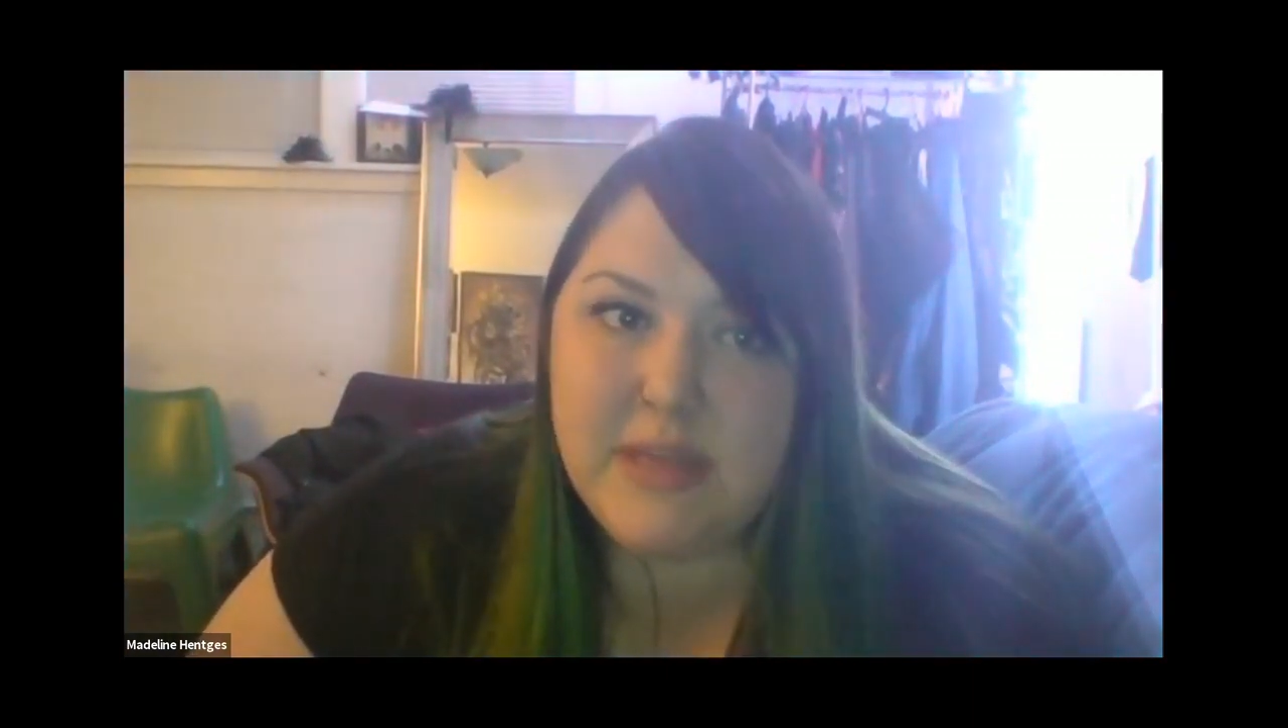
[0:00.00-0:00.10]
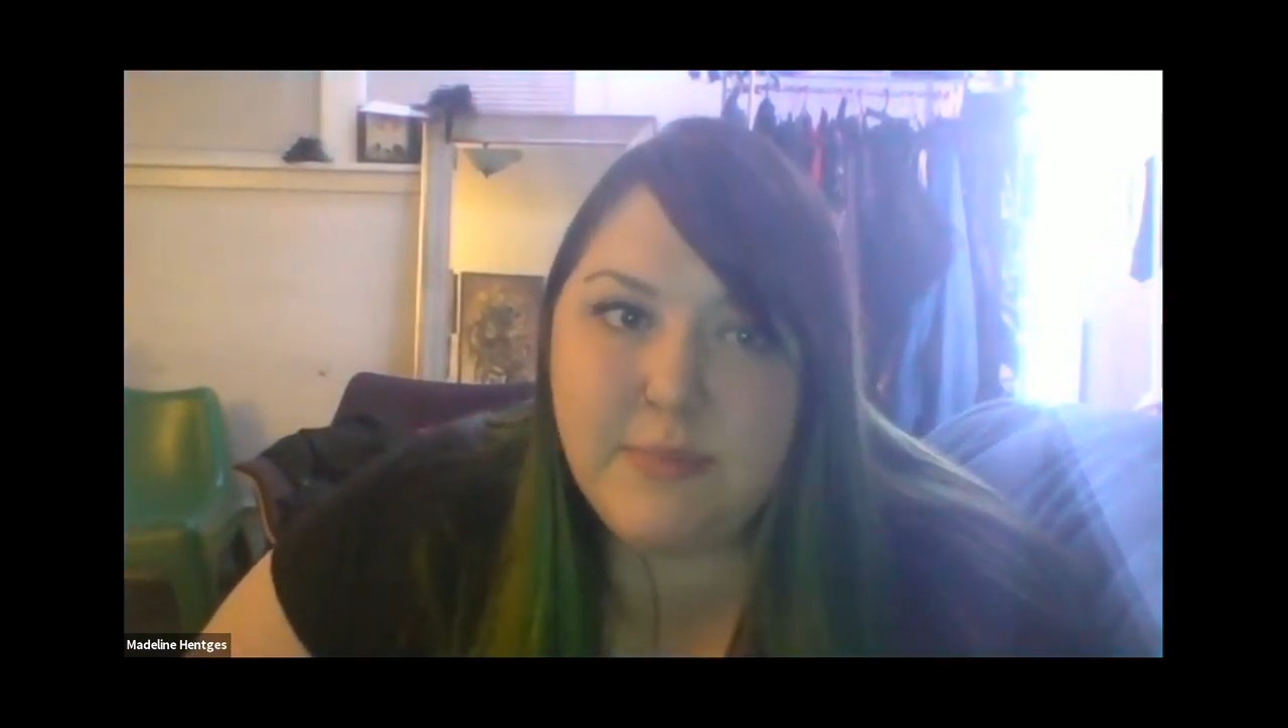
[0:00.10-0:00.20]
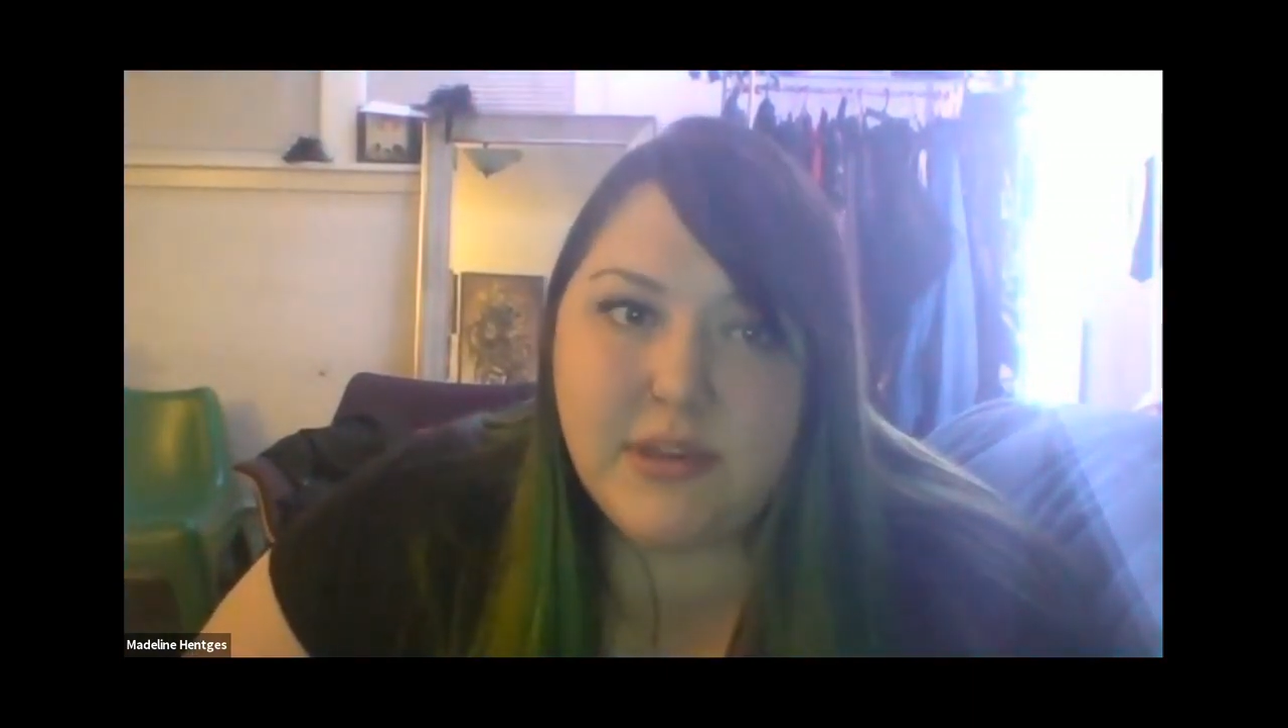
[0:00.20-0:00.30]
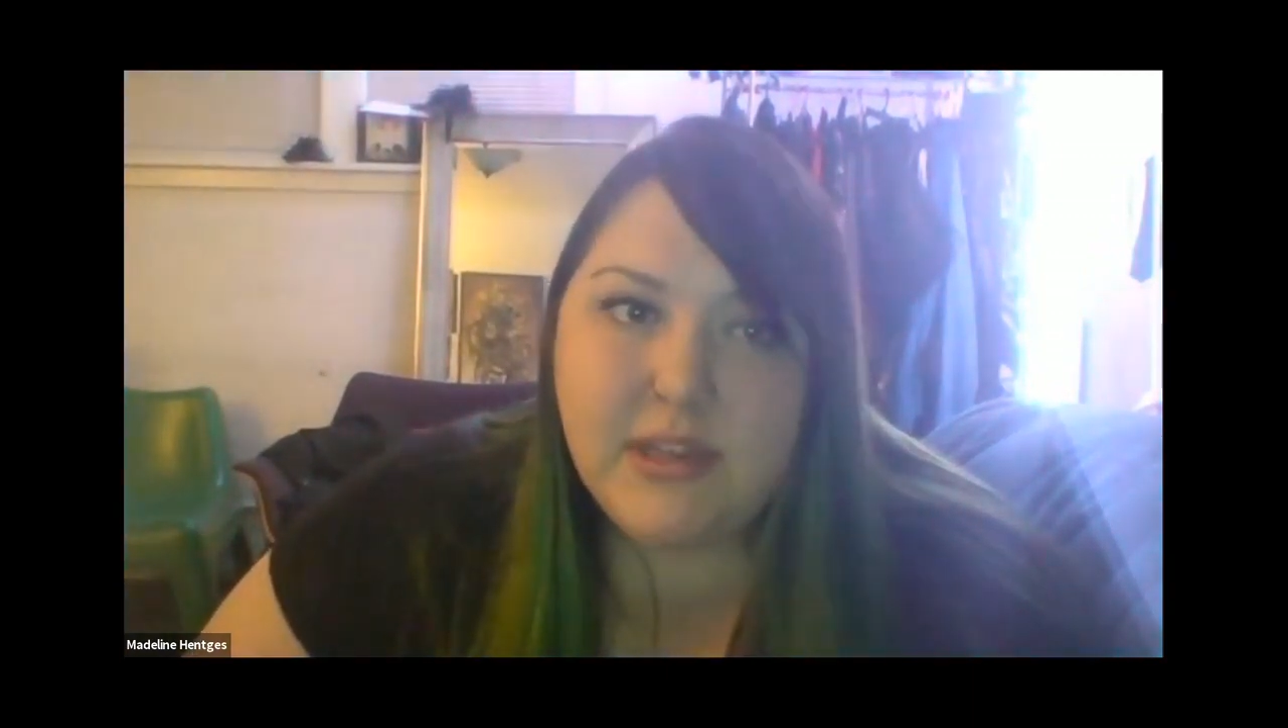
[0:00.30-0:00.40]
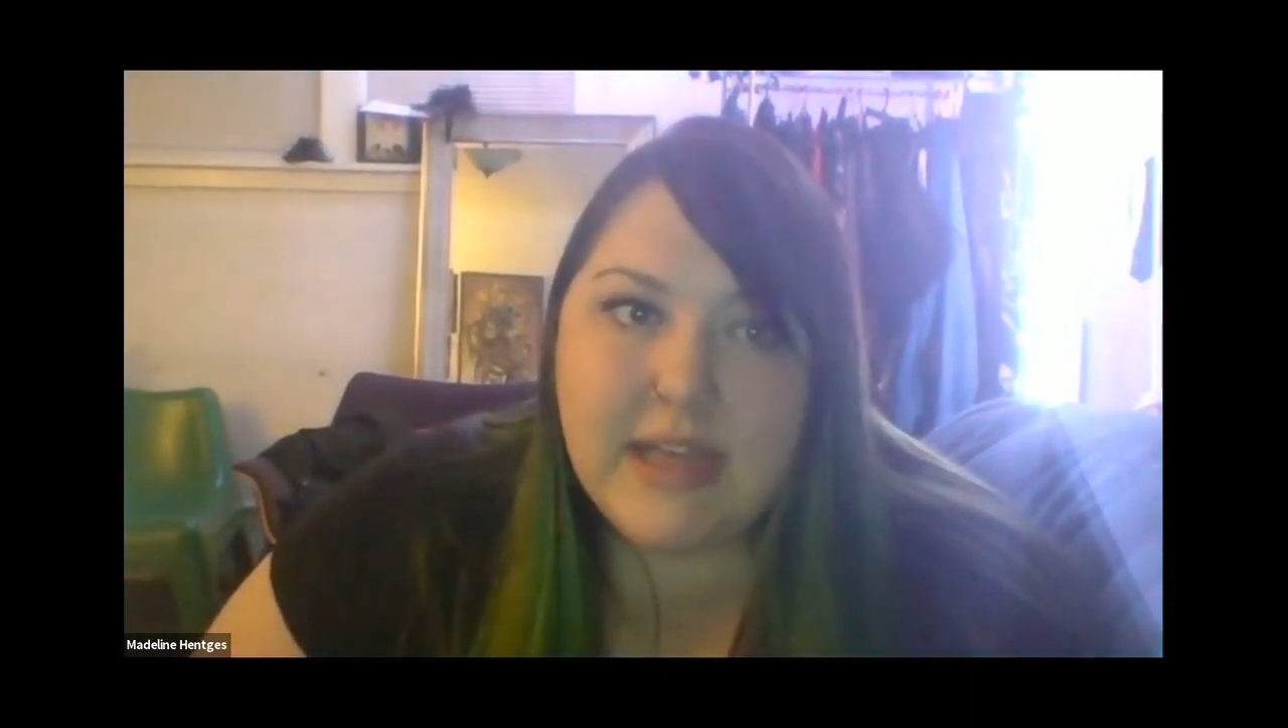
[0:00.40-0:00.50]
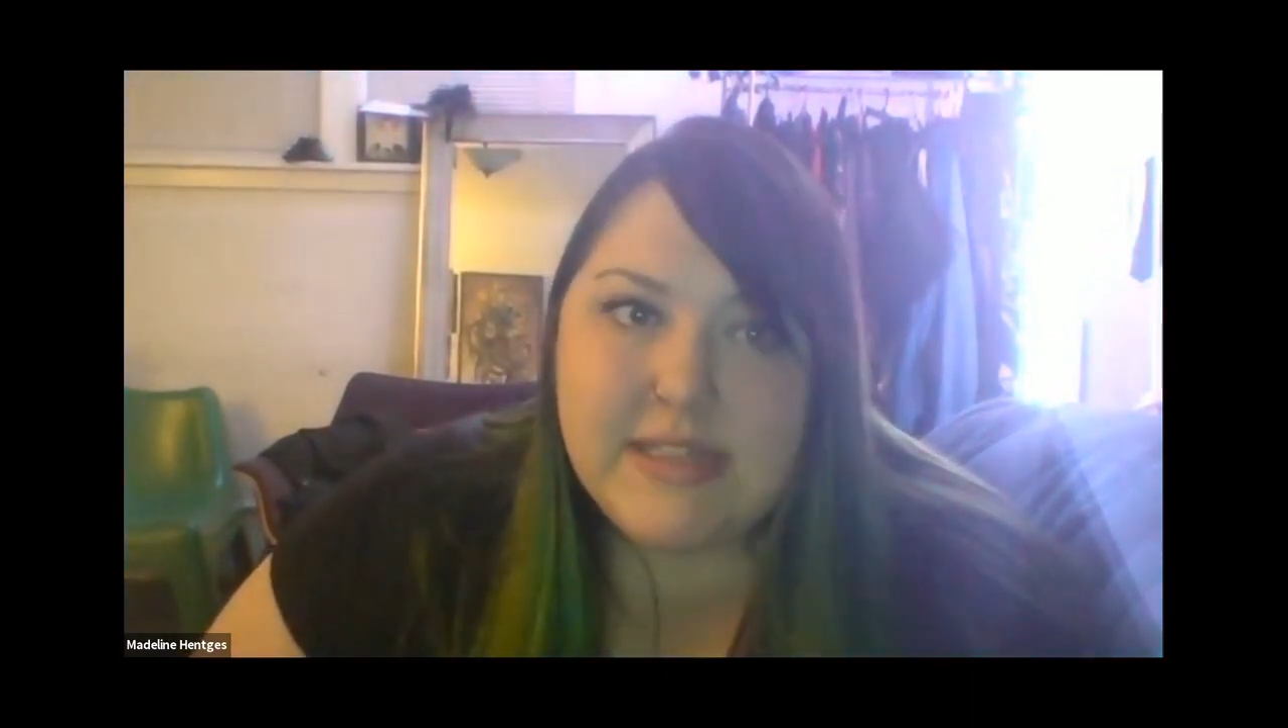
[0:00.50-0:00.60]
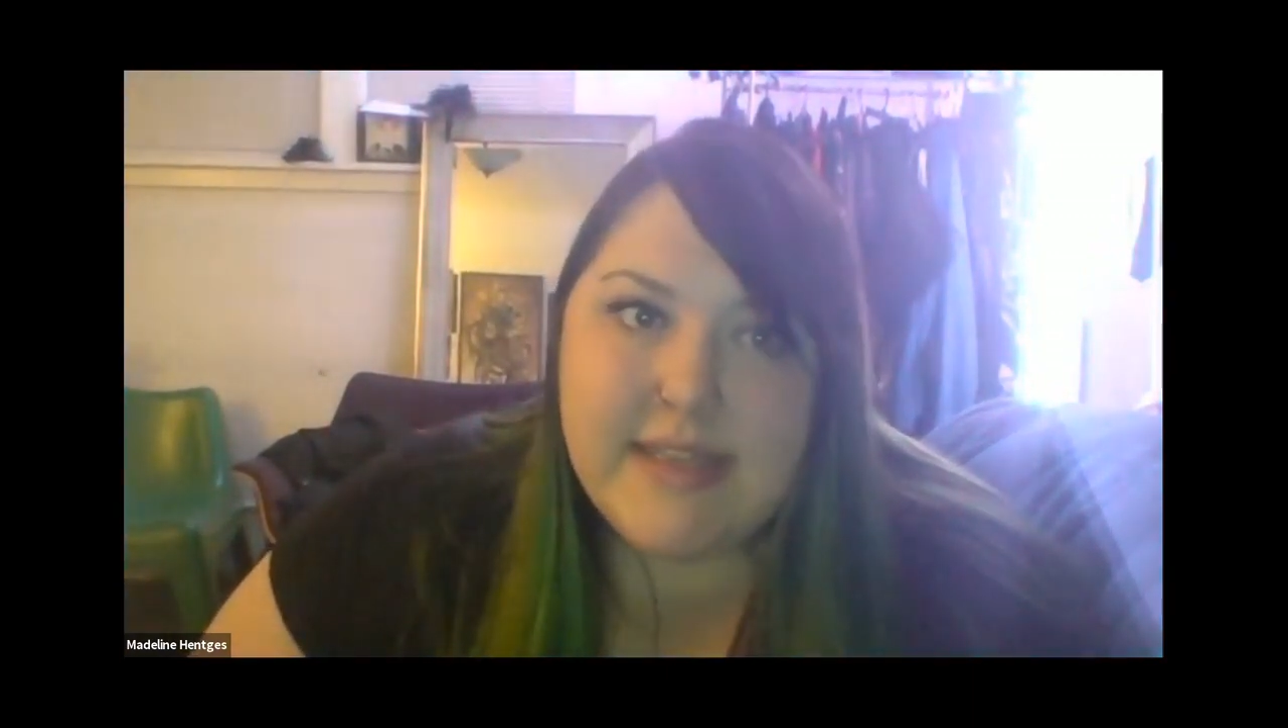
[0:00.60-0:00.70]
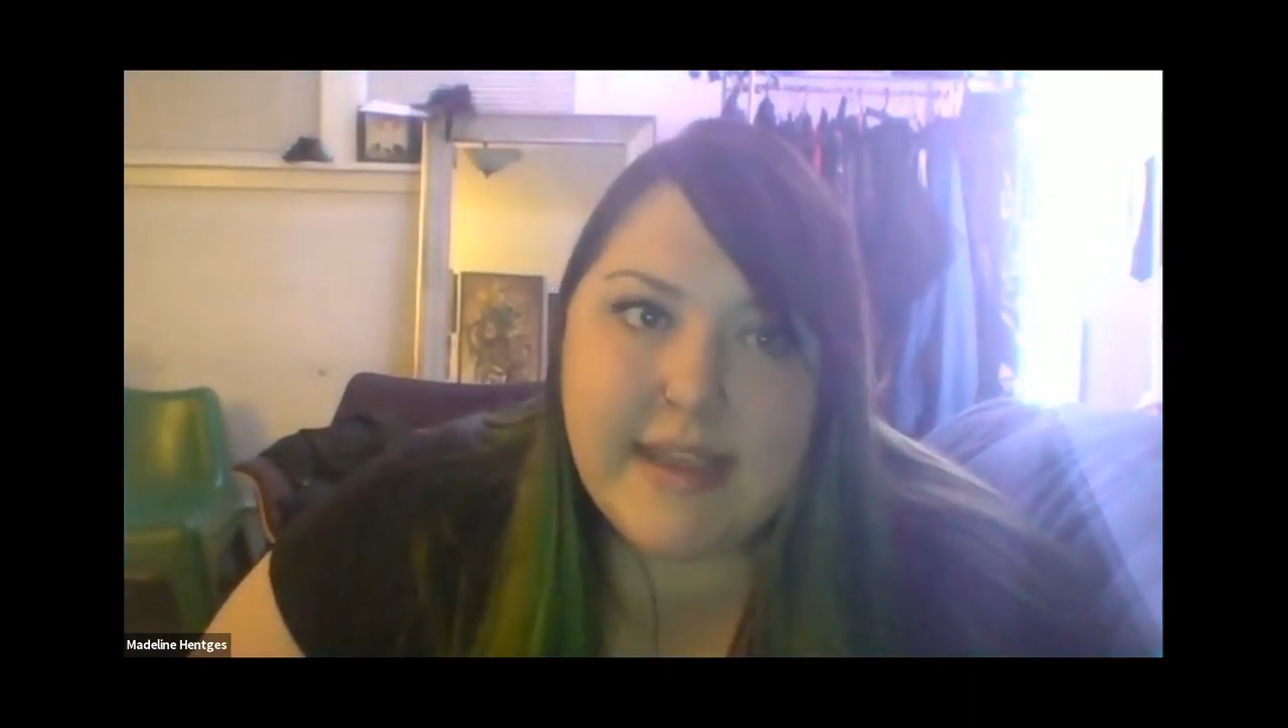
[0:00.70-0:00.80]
people on